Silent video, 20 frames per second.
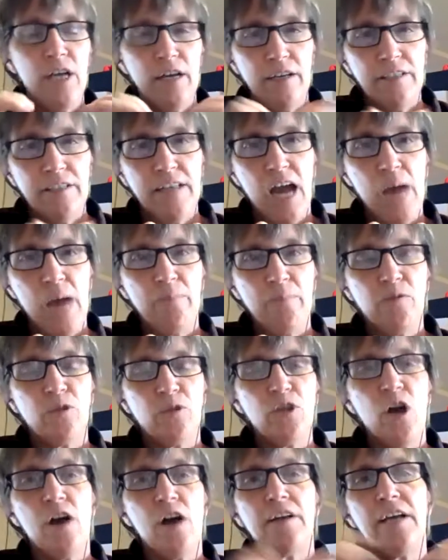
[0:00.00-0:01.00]
time for
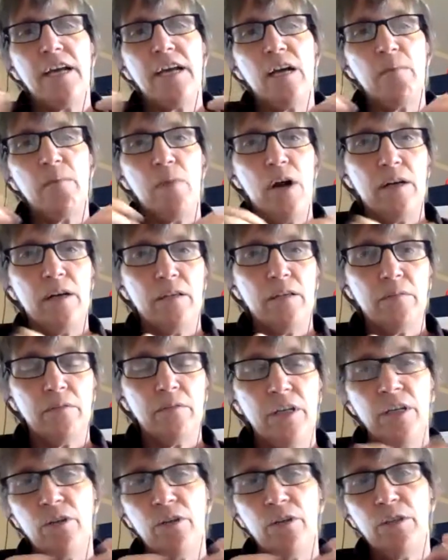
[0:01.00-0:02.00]
talking among
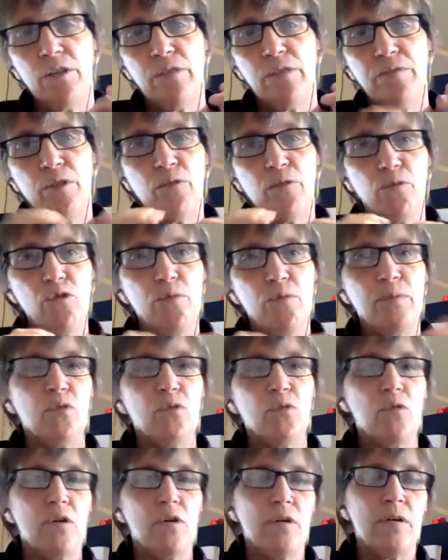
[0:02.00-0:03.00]
different groups,
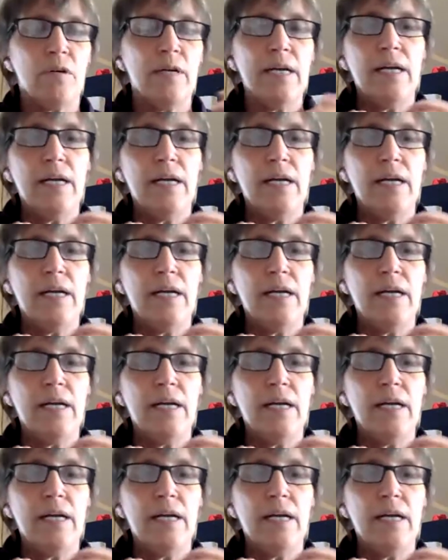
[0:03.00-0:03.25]
or